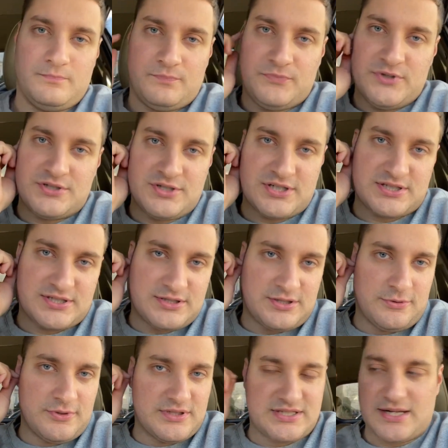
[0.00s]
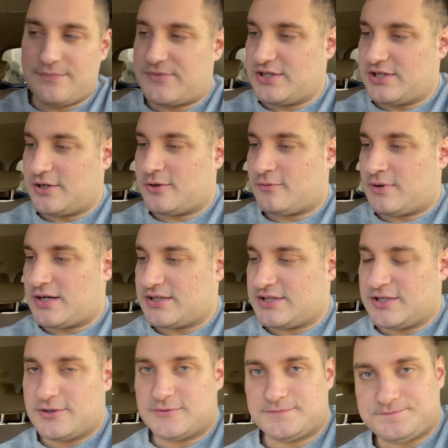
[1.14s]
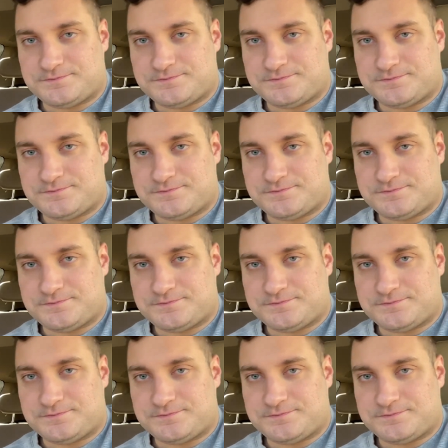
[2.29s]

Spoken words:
you're just doing something you don't want to do.